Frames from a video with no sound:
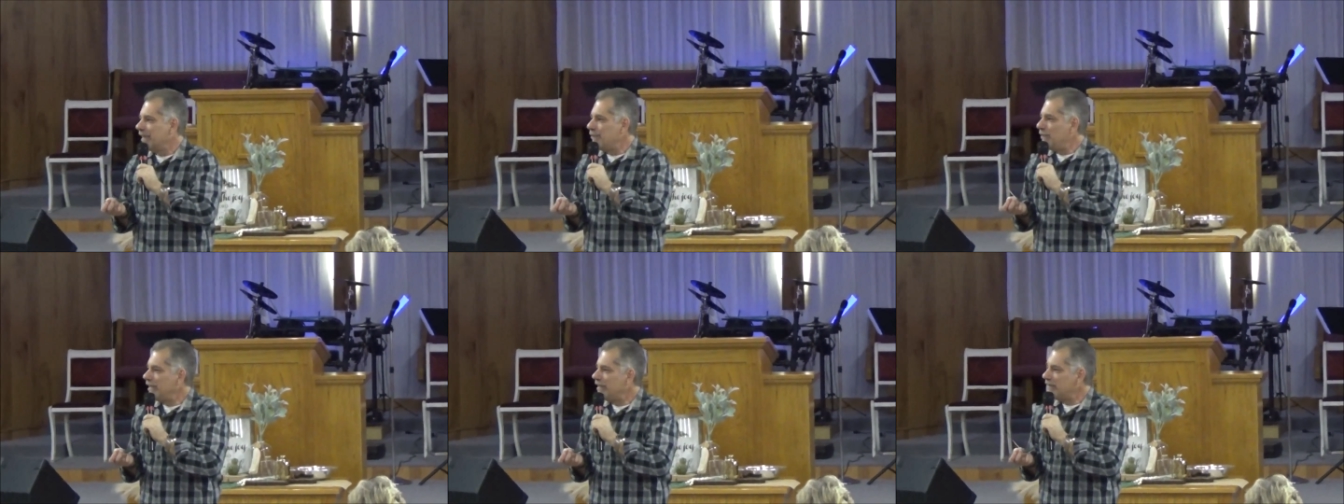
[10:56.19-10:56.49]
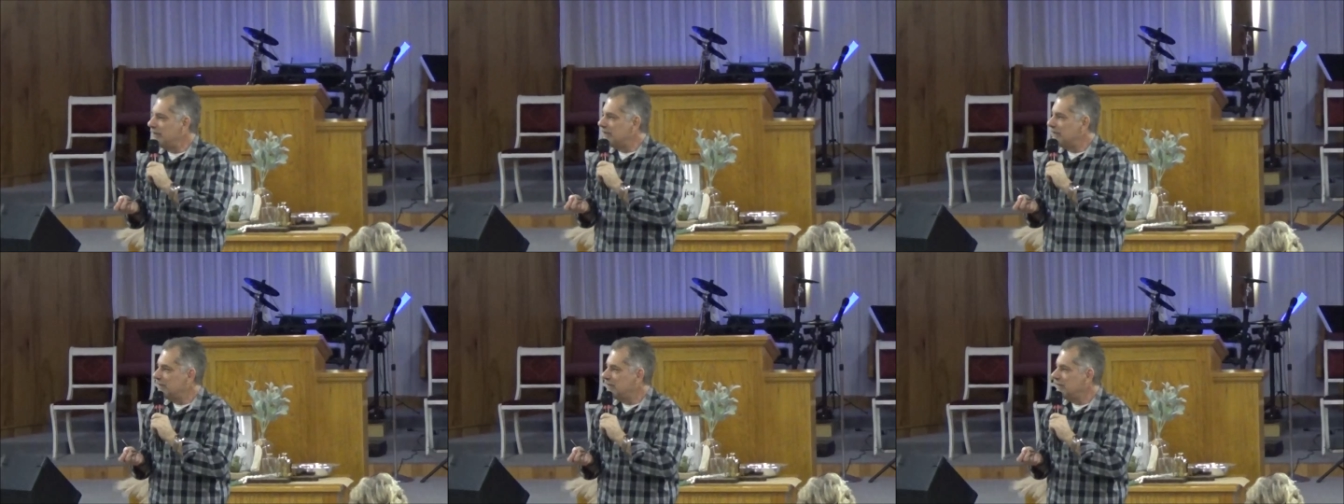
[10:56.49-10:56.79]

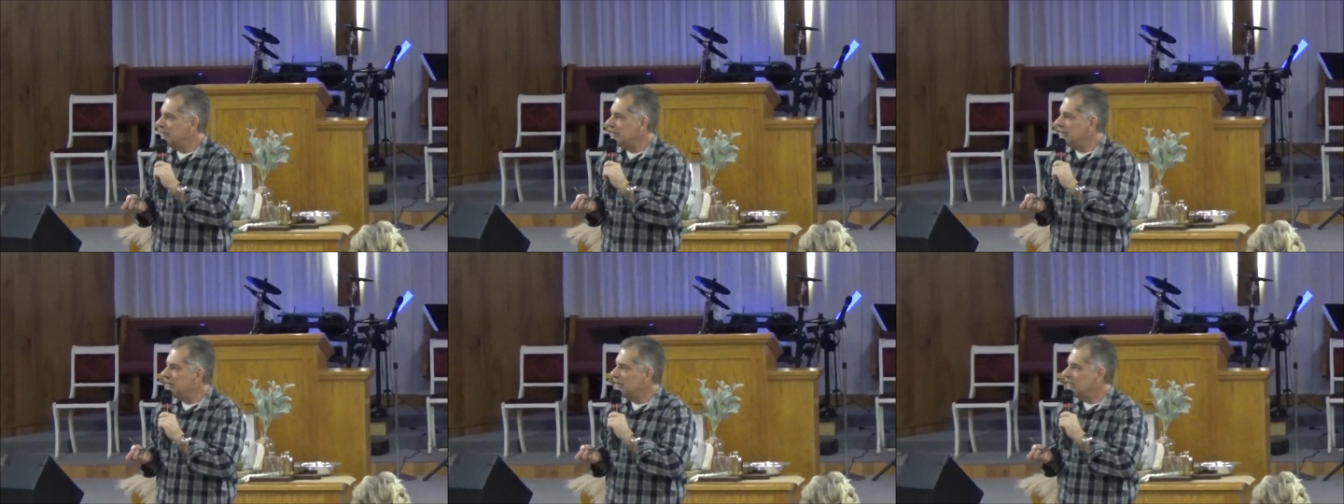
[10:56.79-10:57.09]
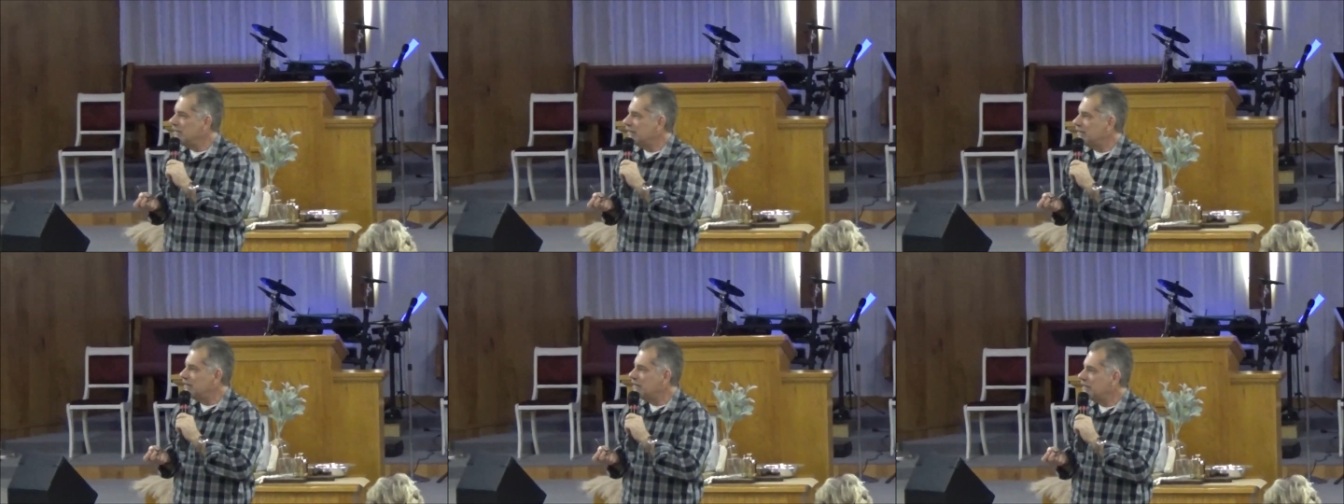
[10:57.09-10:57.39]
Amen.
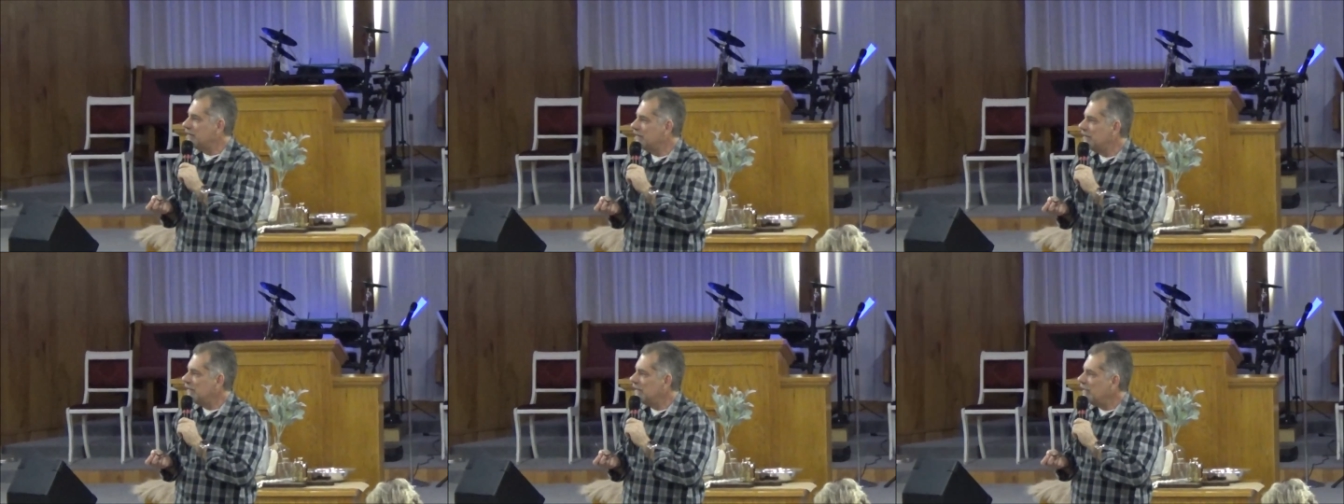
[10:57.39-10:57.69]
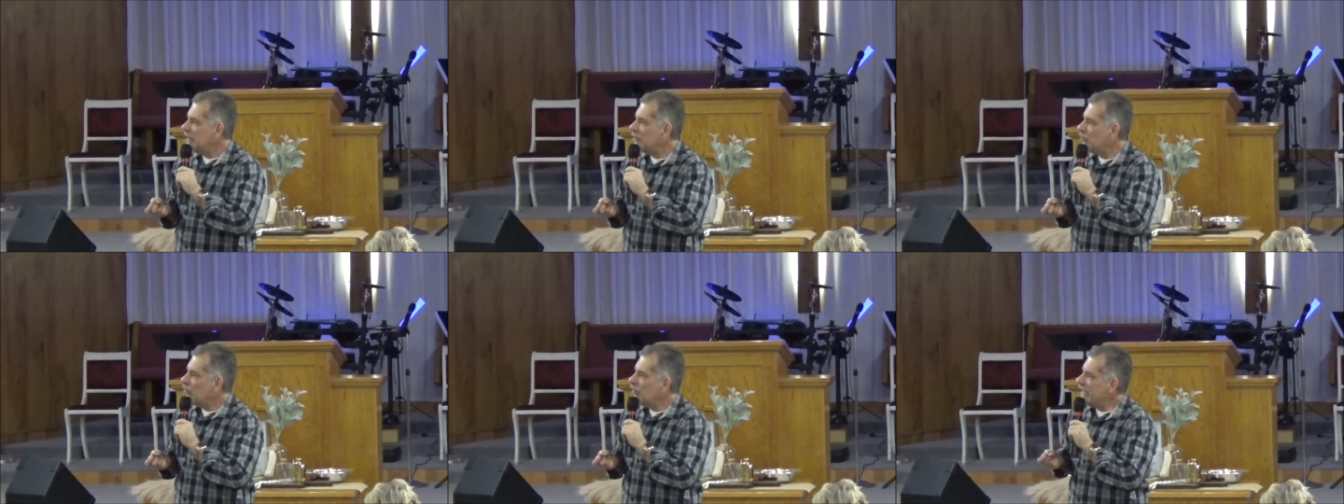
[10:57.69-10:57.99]

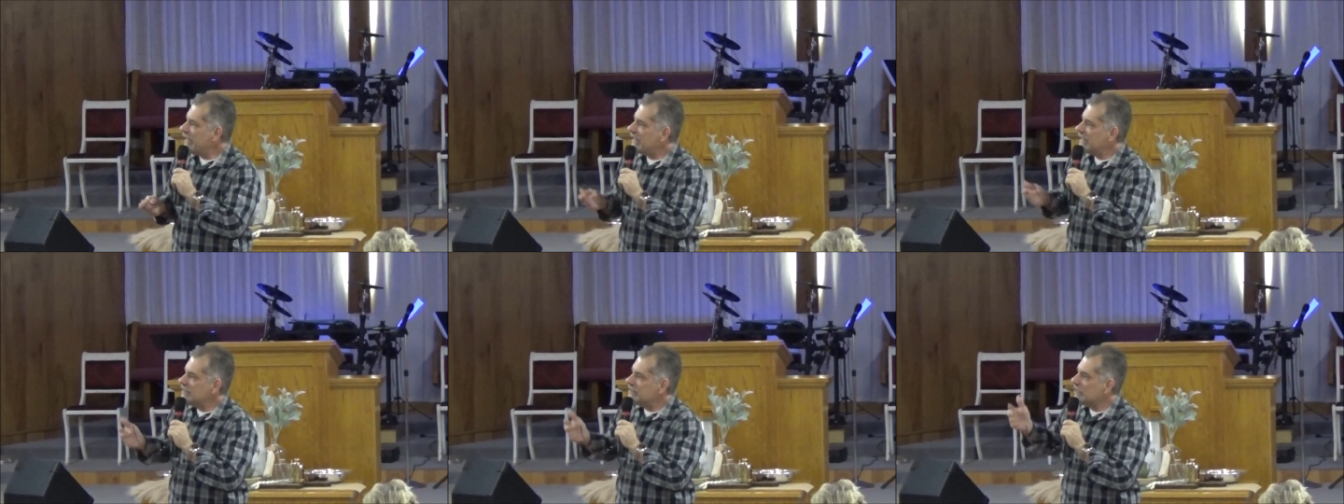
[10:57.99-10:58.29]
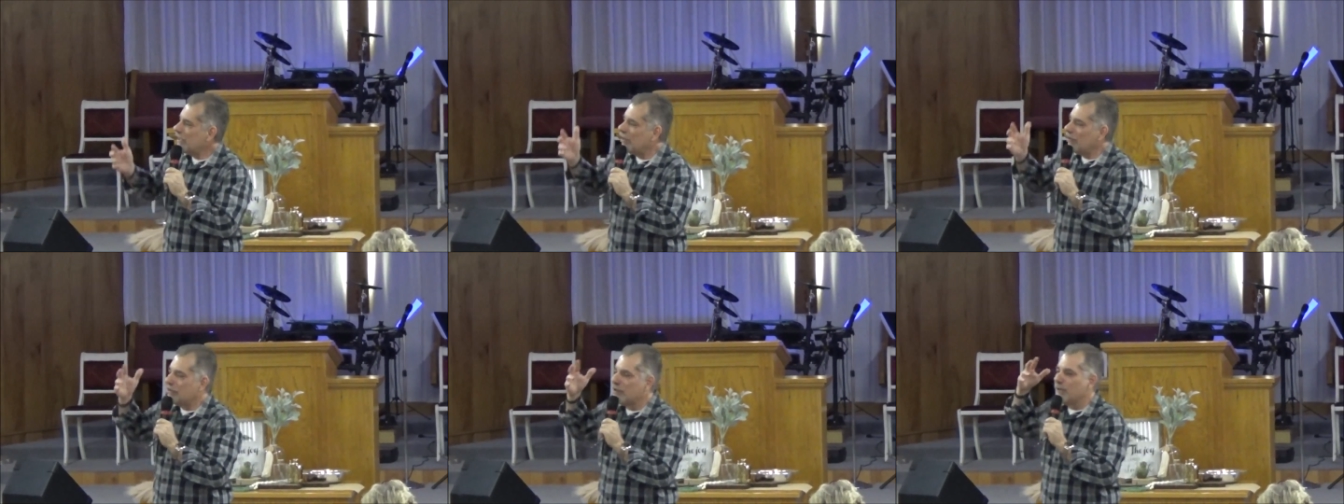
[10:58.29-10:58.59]
We can
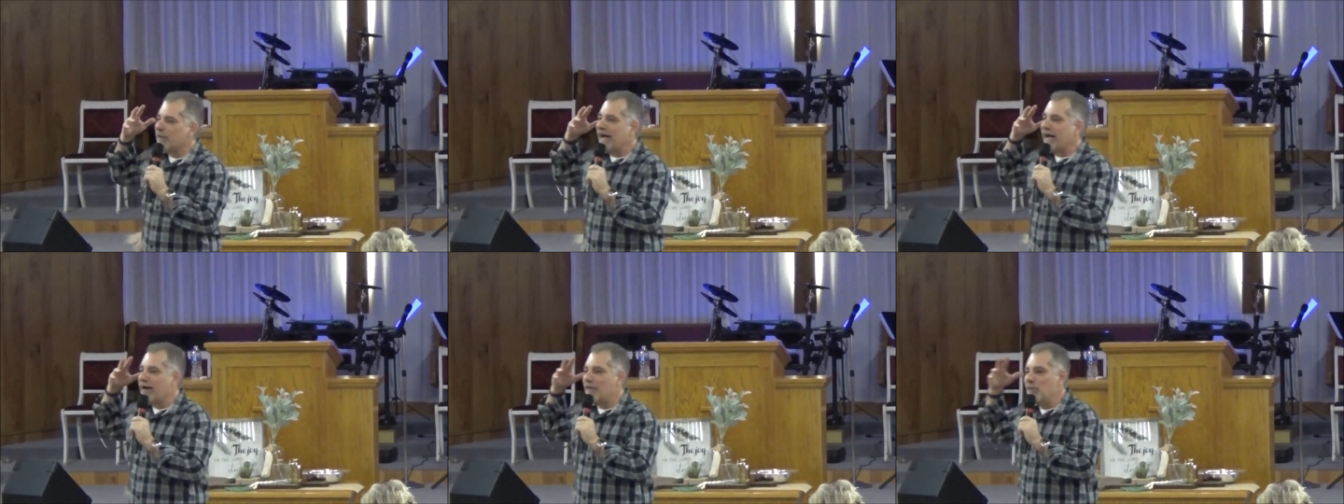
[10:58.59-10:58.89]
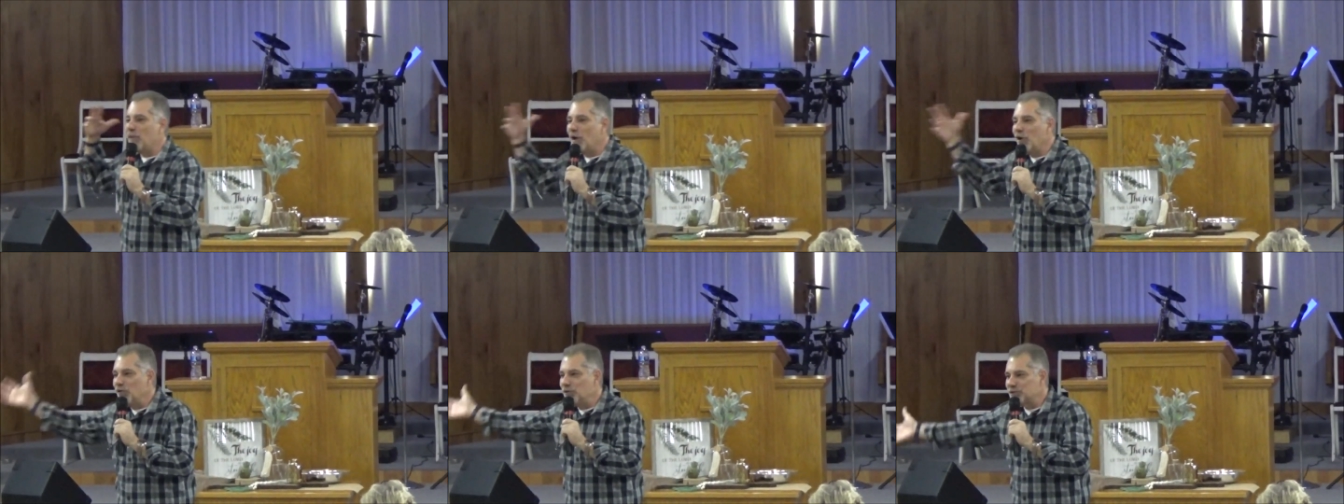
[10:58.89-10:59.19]
talk
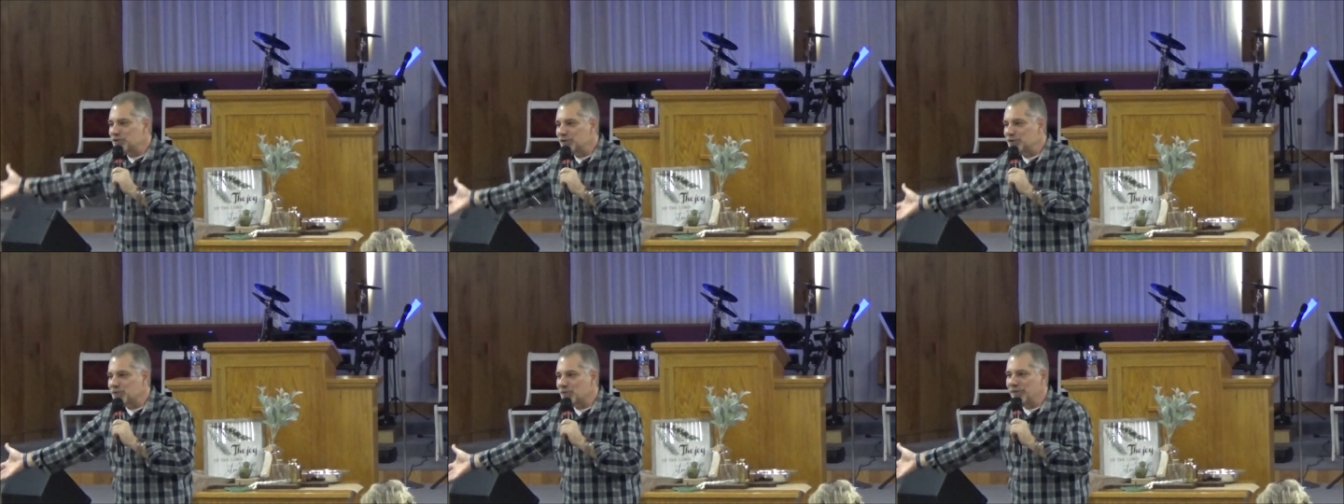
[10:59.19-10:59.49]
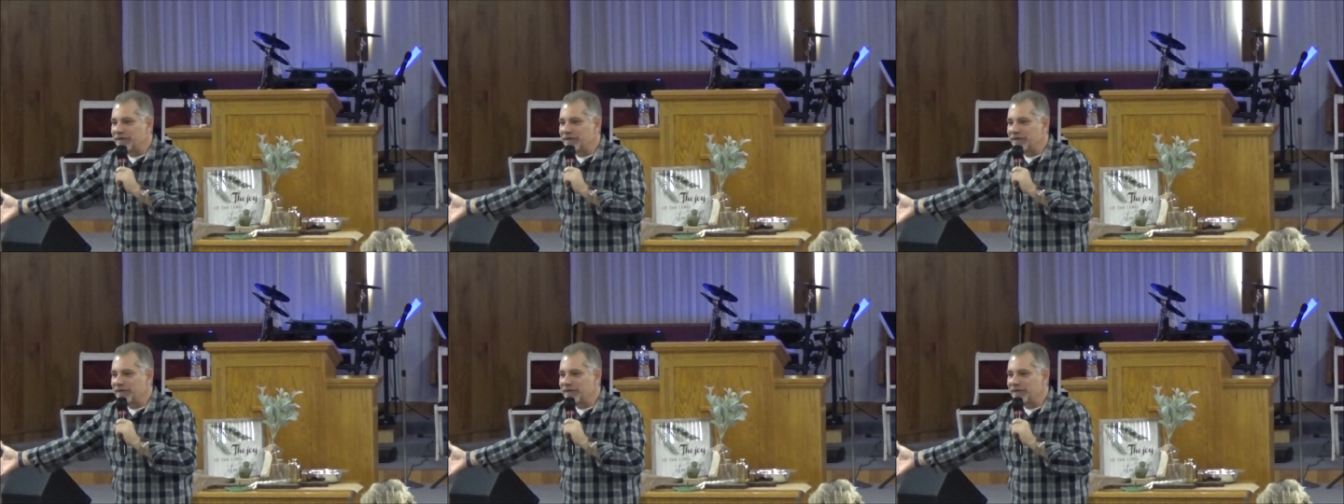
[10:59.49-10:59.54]
about Moses.